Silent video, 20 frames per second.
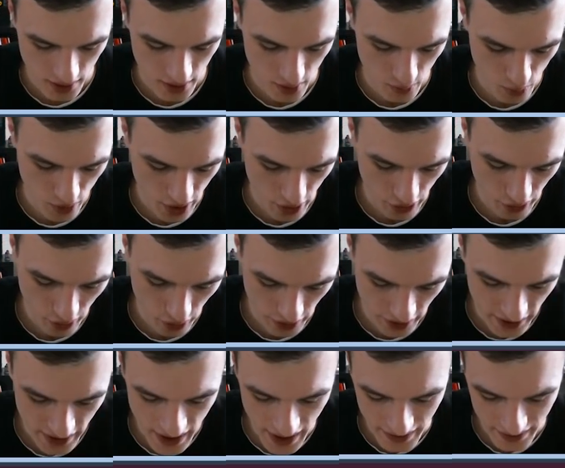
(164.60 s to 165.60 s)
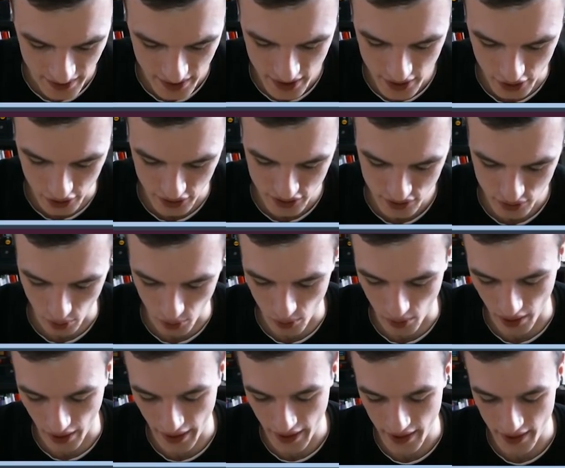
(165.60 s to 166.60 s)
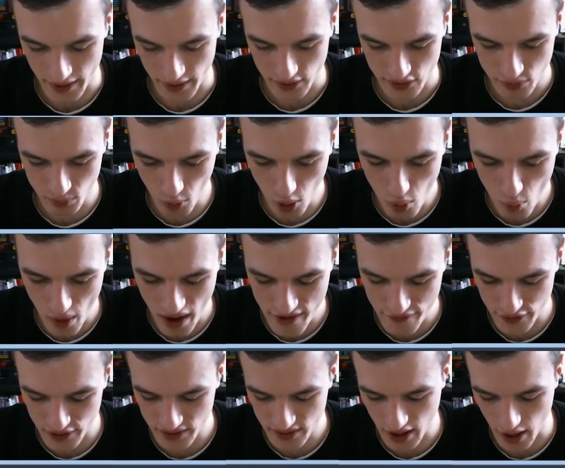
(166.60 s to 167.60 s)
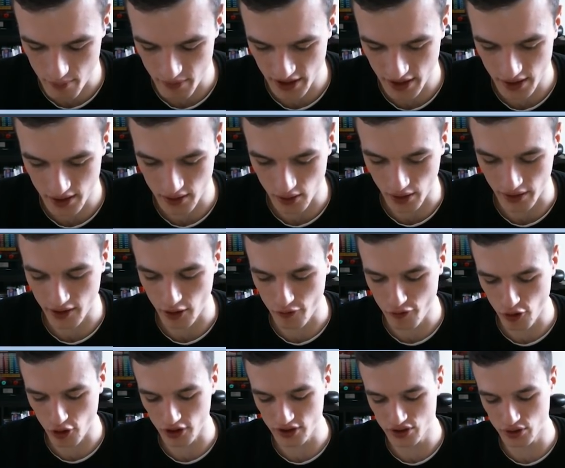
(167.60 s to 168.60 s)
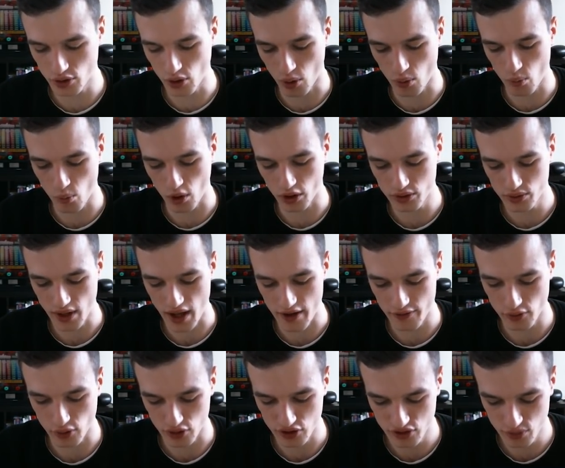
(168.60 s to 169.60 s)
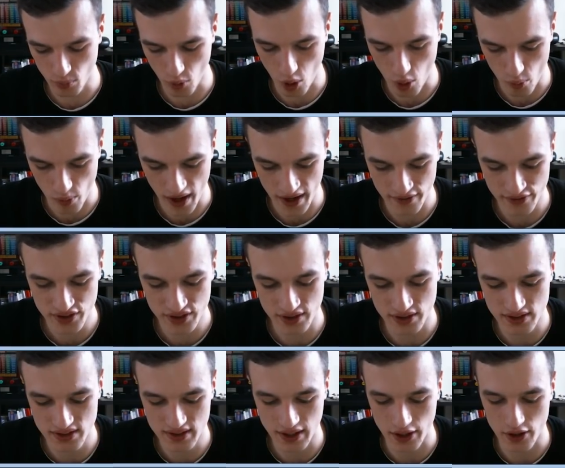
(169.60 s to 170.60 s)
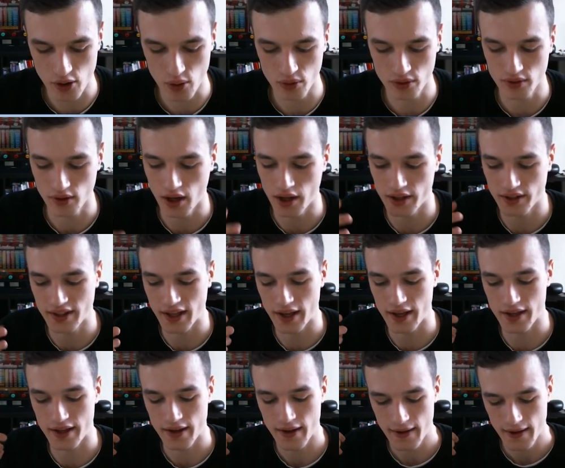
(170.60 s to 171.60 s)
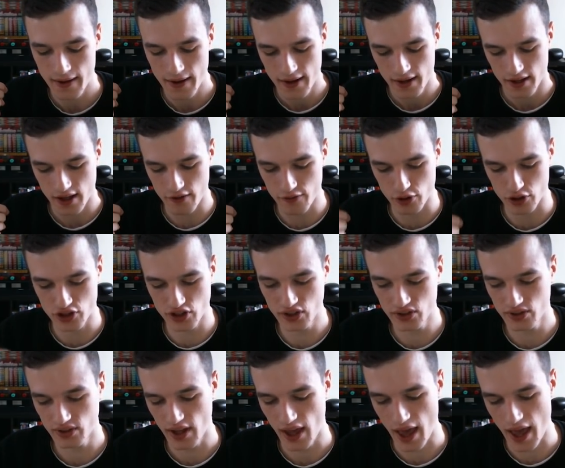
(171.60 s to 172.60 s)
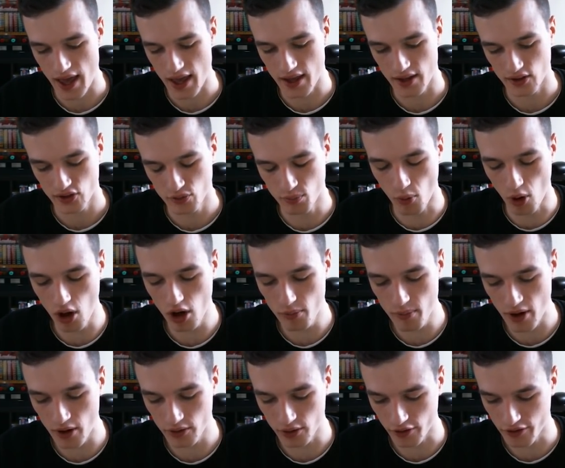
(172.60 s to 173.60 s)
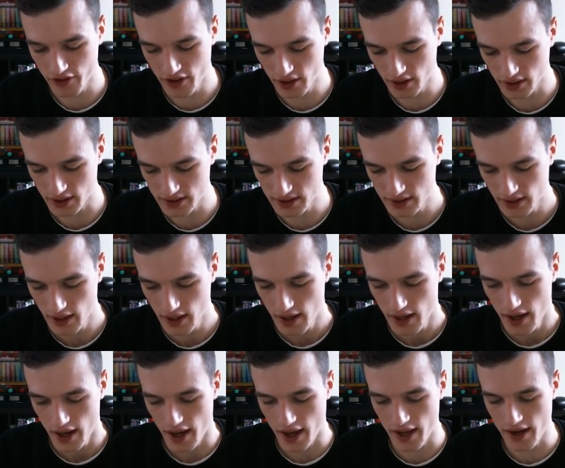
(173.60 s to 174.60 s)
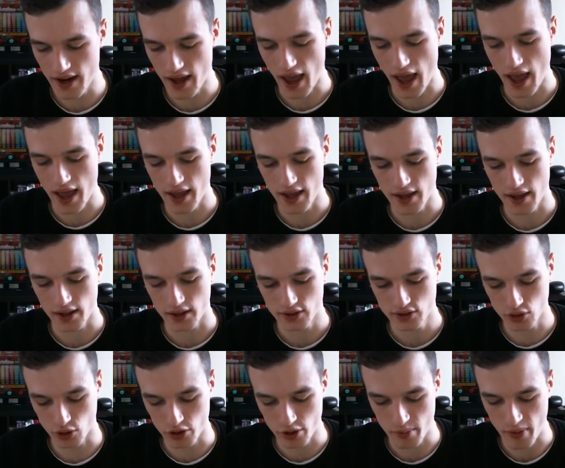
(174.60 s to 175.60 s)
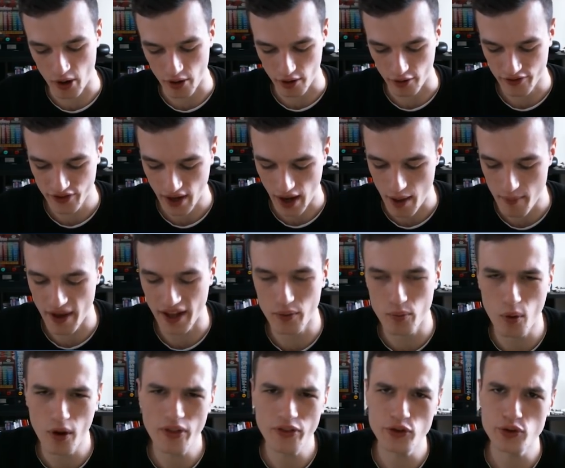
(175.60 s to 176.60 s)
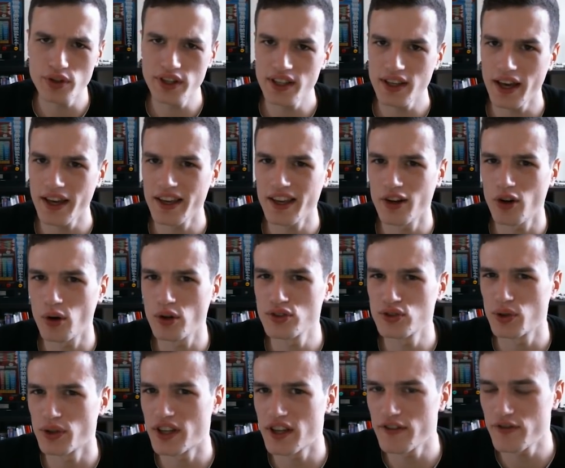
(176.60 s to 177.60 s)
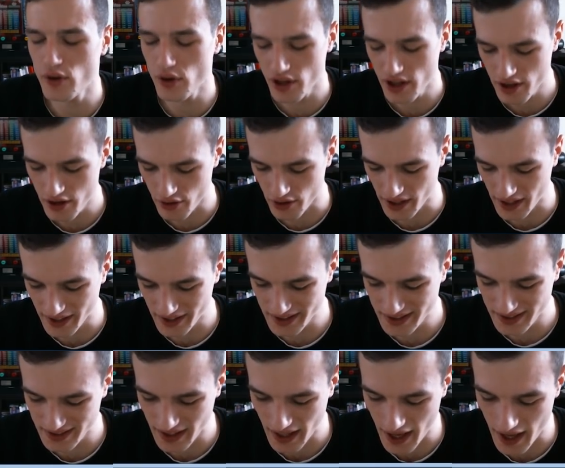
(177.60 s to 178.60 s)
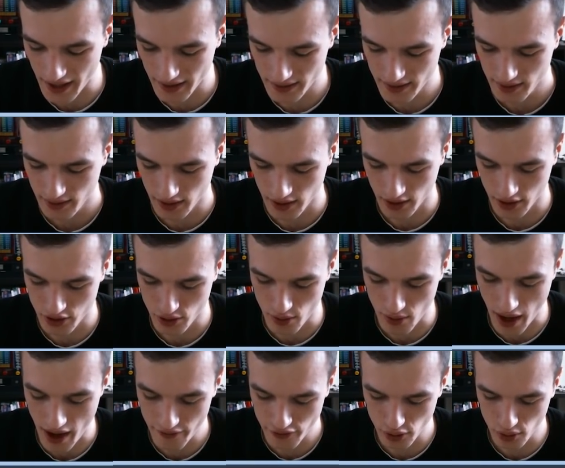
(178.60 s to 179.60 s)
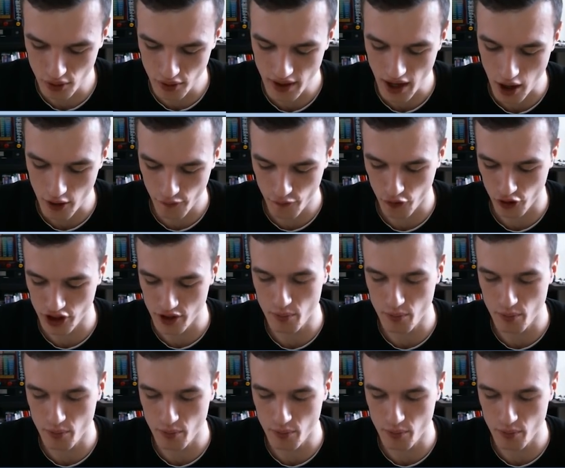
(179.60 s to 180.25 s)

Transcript: we are gonna get here. So a small wave is coming in, and of course you don't want to have those small waves, since they don't they give you just a small amount of kills in a certain amount of time. And one trick I can also give you here is that you have to look out for the